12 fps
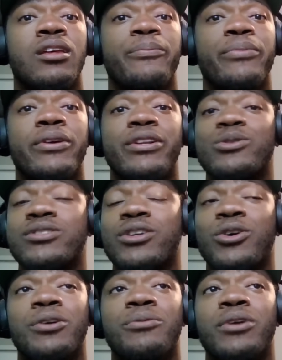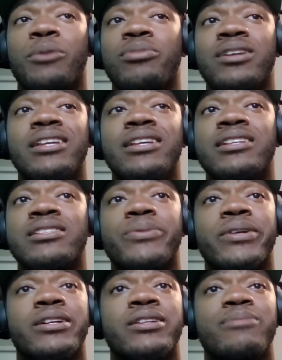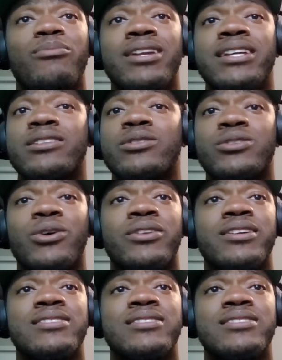Bro, don't score no more, please, bro. Please don't score another